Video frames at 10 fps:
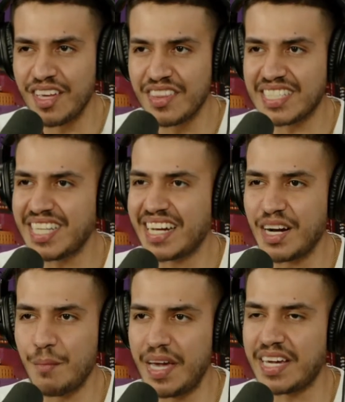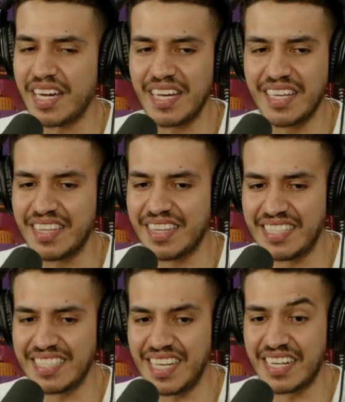That's not going
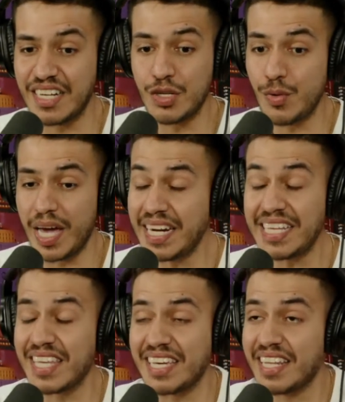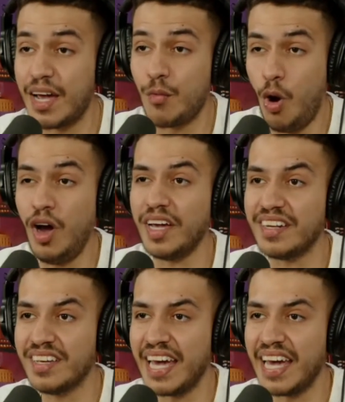to do anything that I want.